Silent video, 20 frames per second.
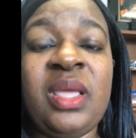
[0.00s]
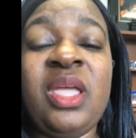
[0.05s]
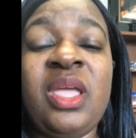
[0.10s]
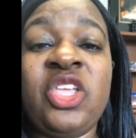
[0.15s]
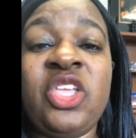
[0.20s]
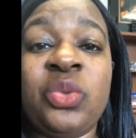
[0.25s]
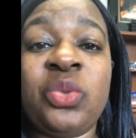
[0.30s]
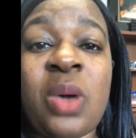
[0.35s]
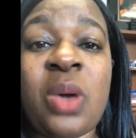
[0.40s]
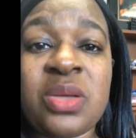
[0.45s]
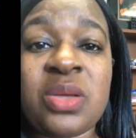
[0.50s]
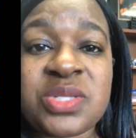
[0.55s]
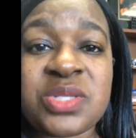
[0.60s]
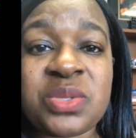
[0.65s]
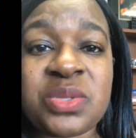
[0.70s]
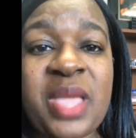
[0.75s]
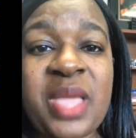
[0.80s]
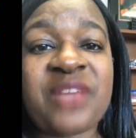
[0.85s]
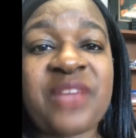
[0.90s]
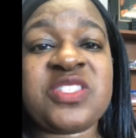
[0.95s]
You also
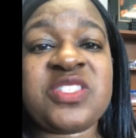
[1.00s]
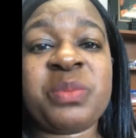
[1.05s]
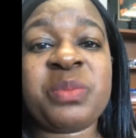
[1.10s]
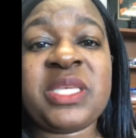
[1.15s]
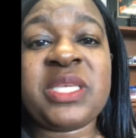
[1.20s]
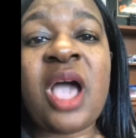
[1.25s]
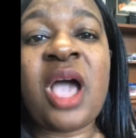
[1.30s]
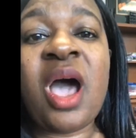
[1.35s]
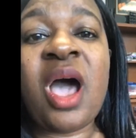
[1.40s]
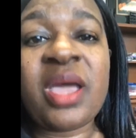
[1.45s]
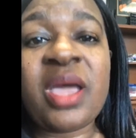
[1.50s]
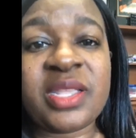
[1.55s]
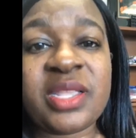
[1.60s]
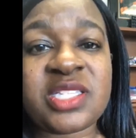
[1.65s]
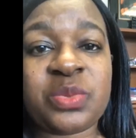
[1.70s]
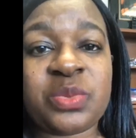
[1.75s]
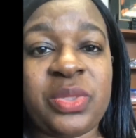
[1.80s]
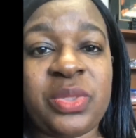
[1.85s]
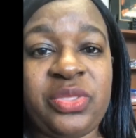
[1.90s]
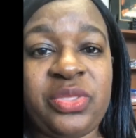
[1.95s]
have to be
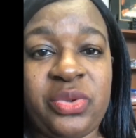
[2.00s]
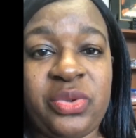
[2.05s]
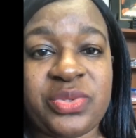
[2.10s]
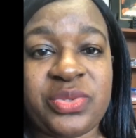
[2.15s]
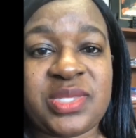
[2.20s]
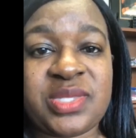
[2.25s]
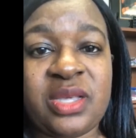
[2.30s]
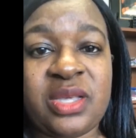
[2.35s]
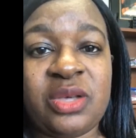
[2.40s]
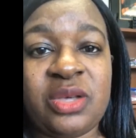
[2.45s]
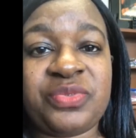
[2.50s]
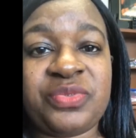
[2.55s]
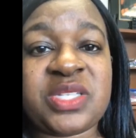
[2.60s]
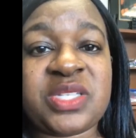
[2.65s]
honest with yourself